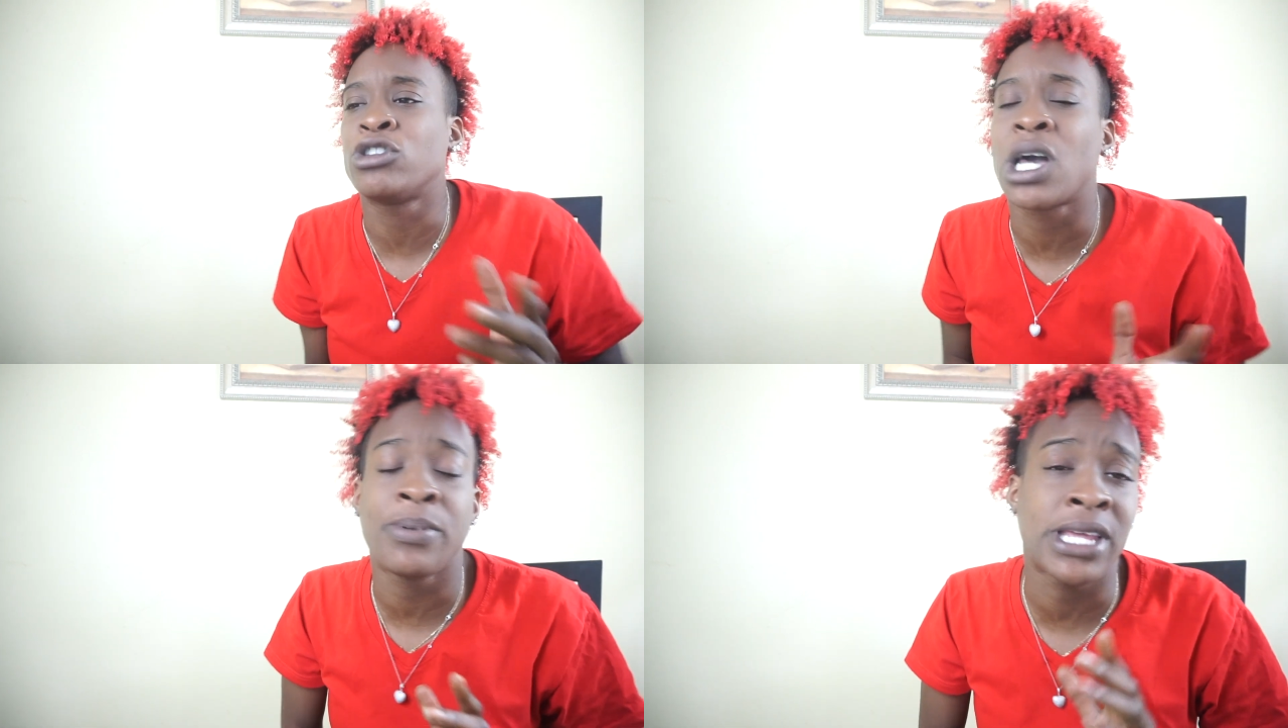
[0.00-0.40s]

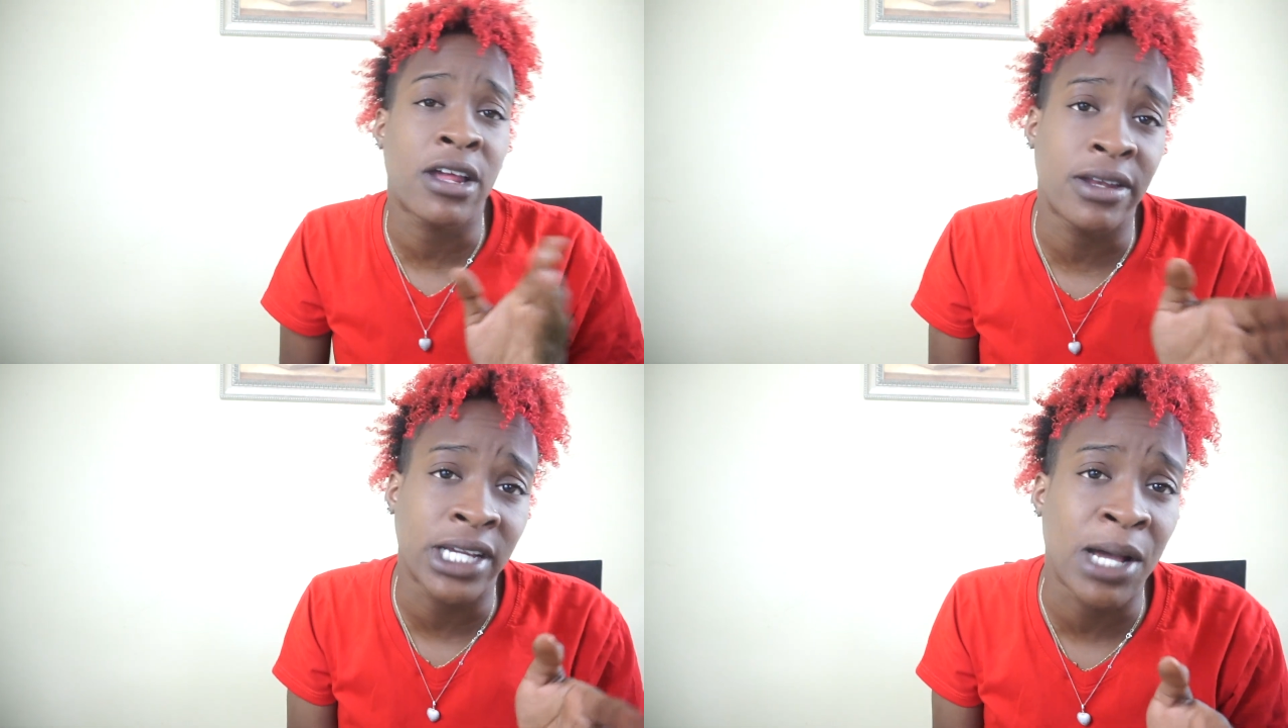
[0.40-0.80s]
Drop it
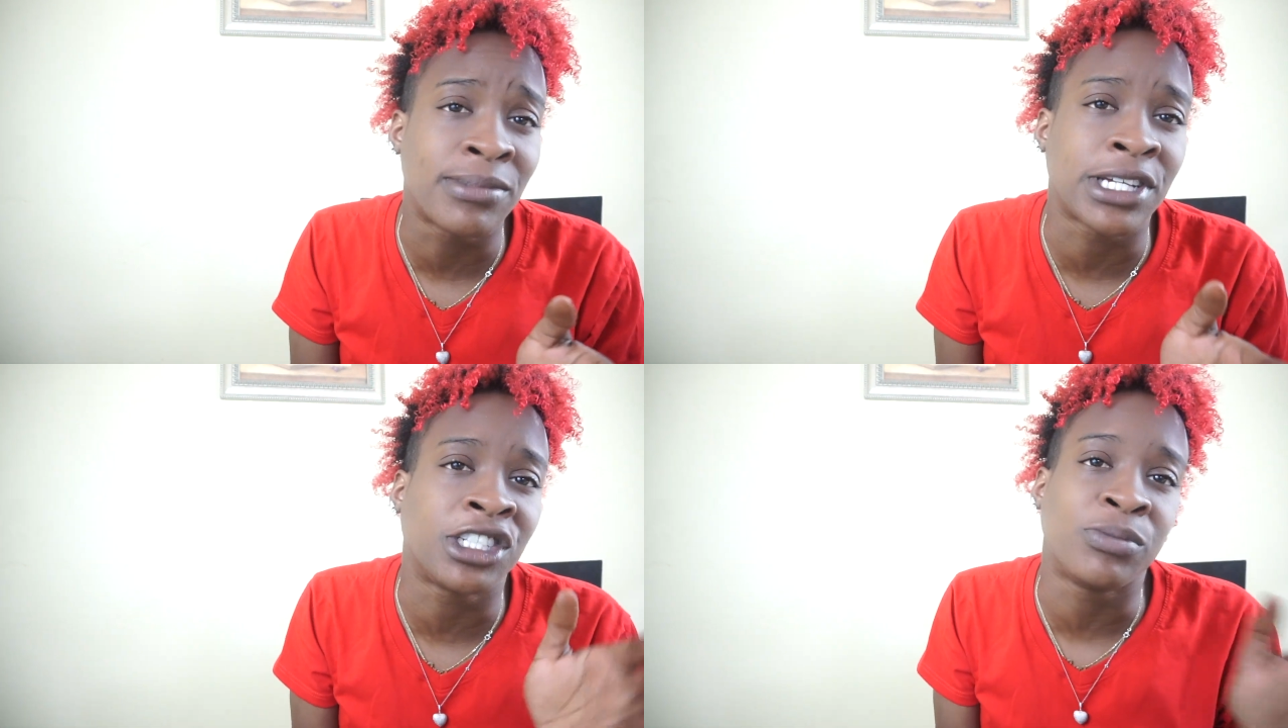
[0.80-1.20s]
down in the
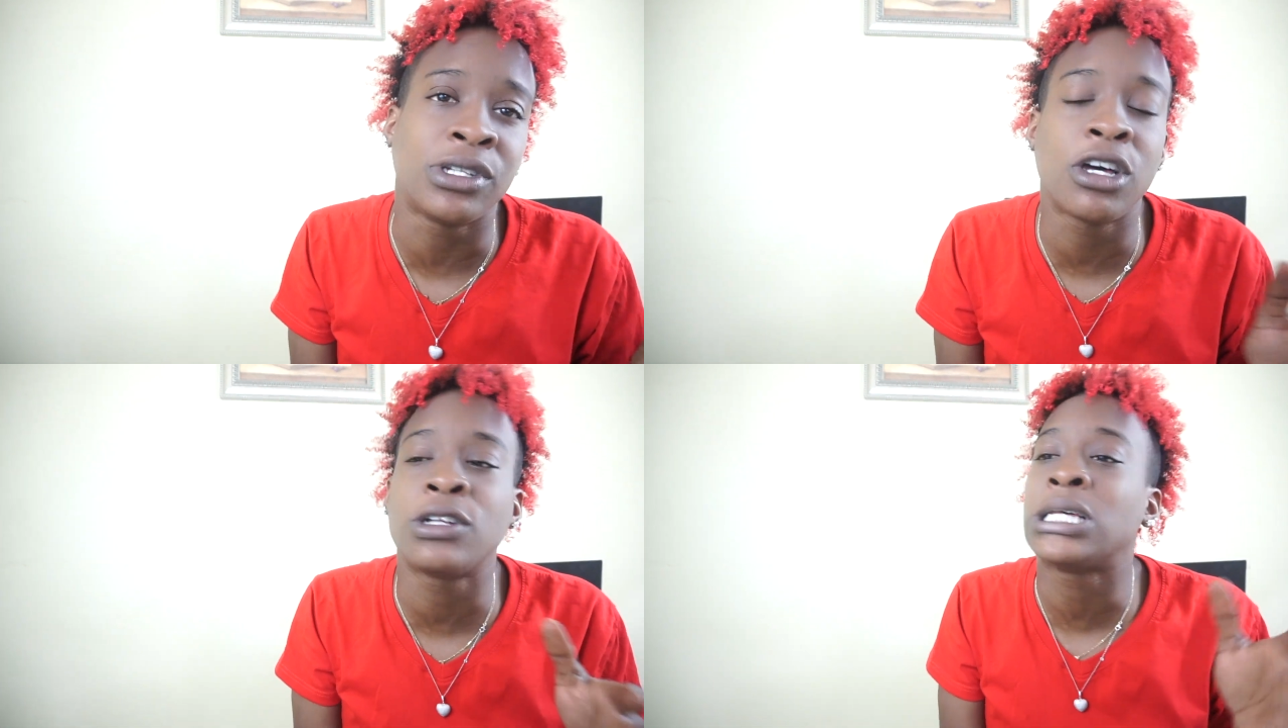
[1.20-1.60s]
comment section
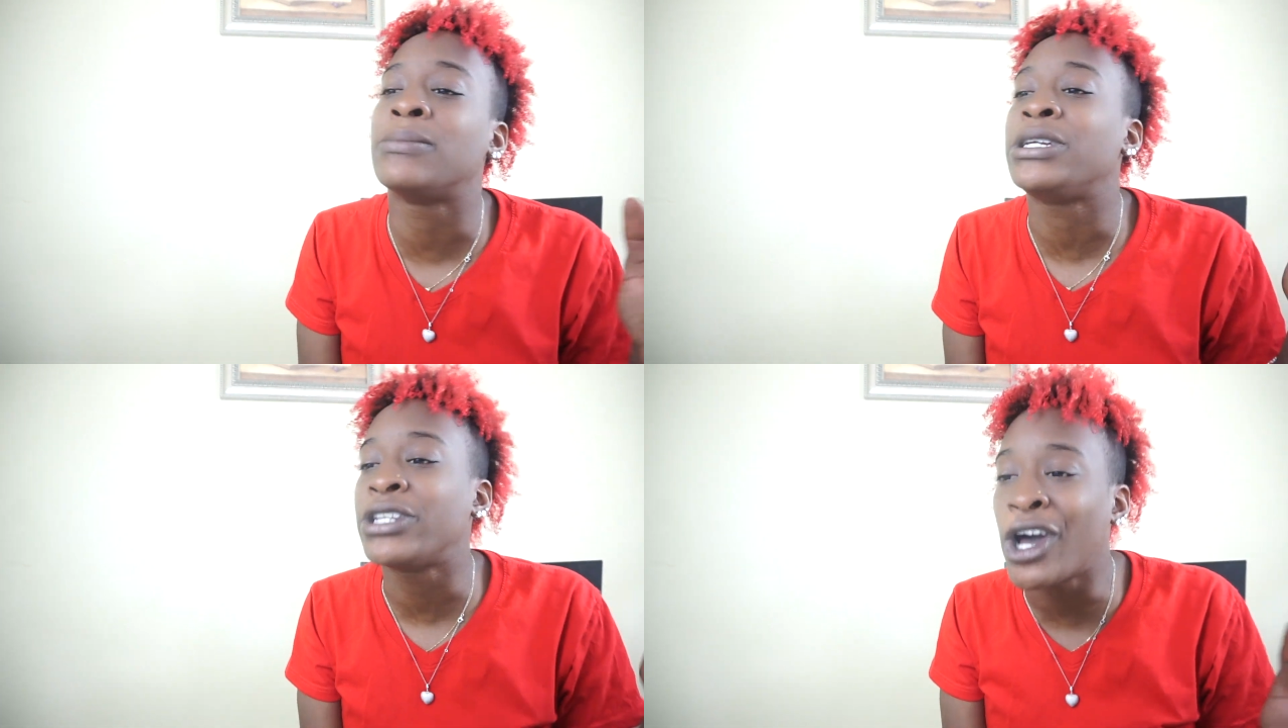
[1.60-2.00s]
below. Let
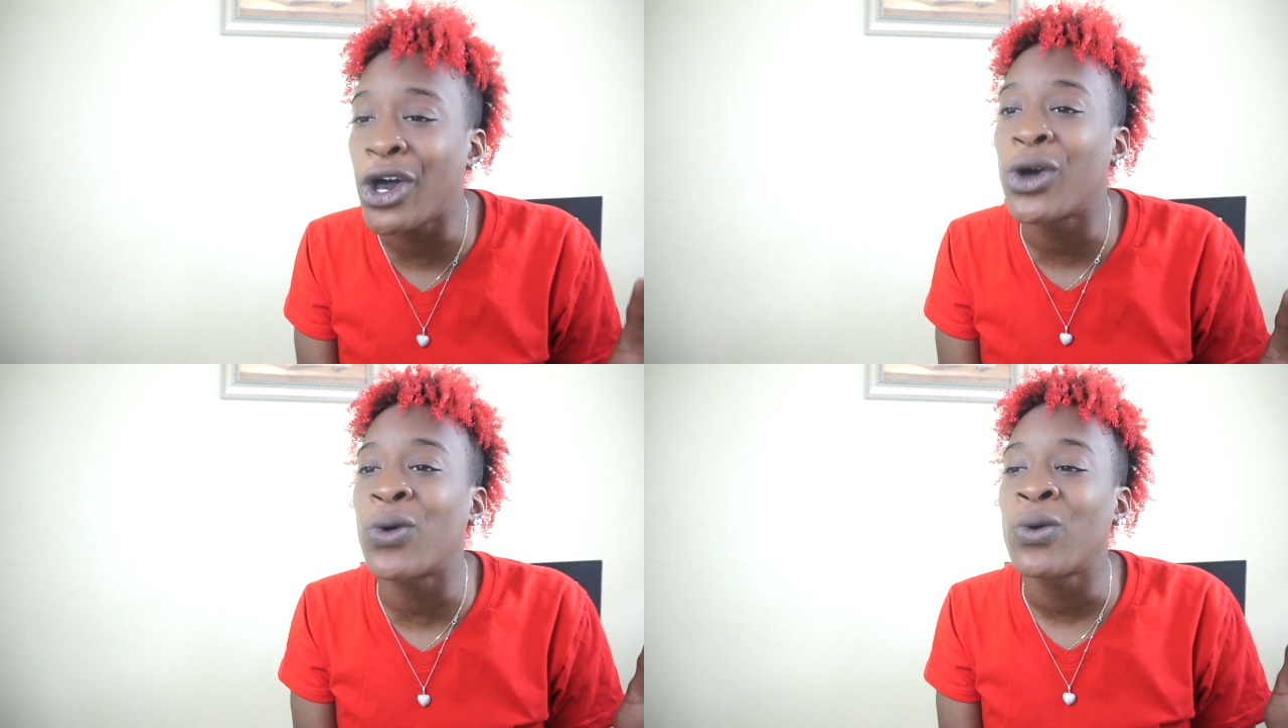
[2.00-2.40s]
me
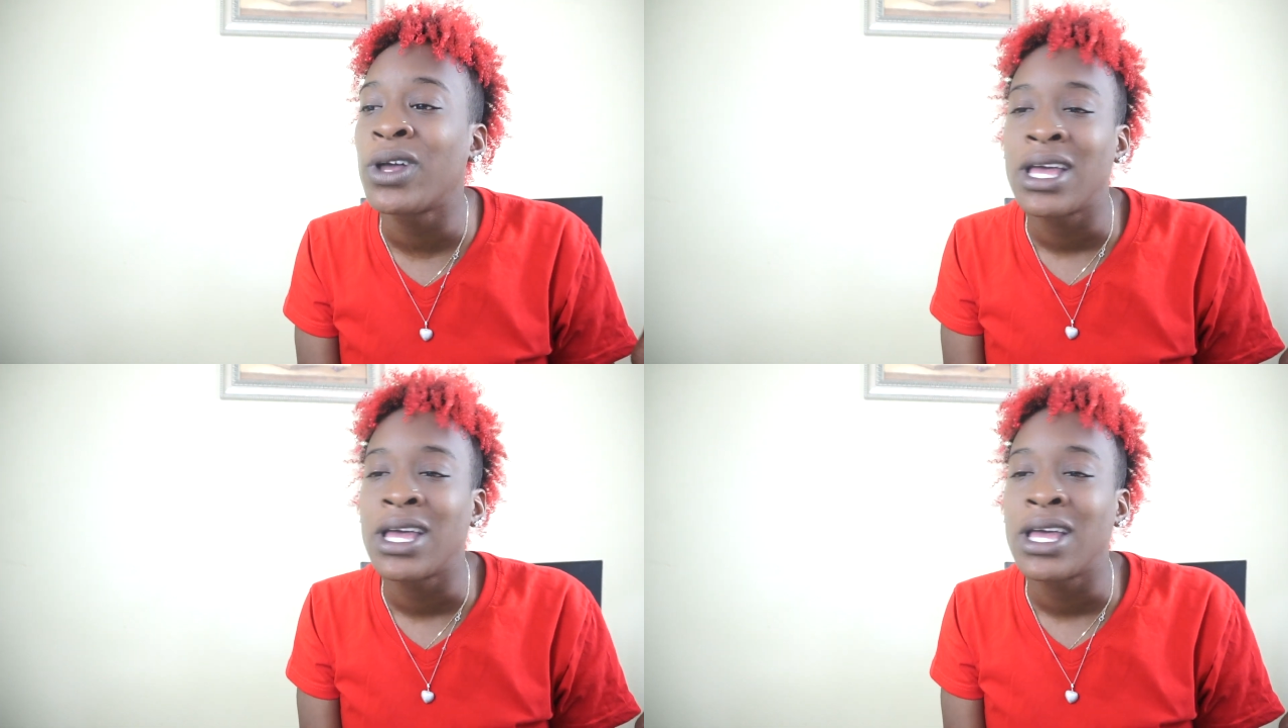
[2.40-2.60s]
know